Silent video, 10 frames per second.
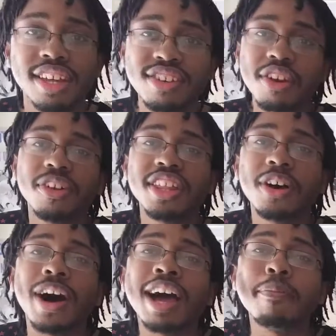Generally
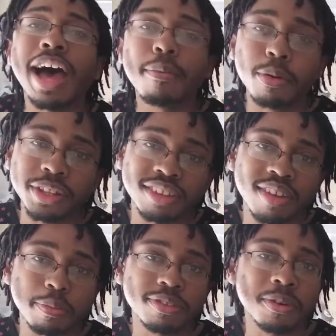though, I'm happy with this
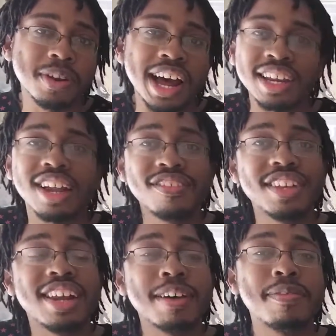episode. I loved
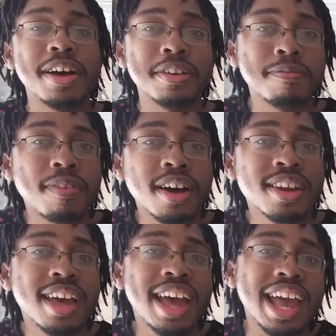it, I found it
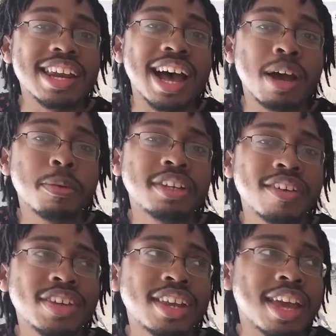fun, and I would
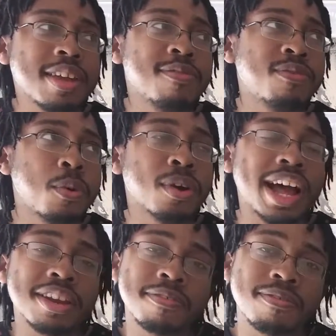give it a 4
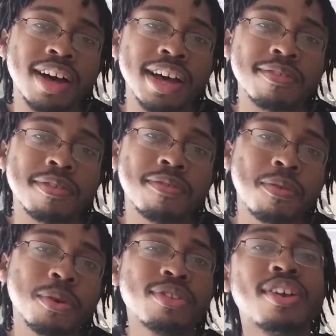out of 5.
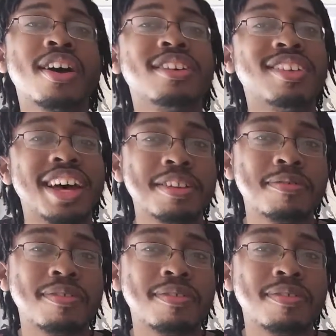4 stars out of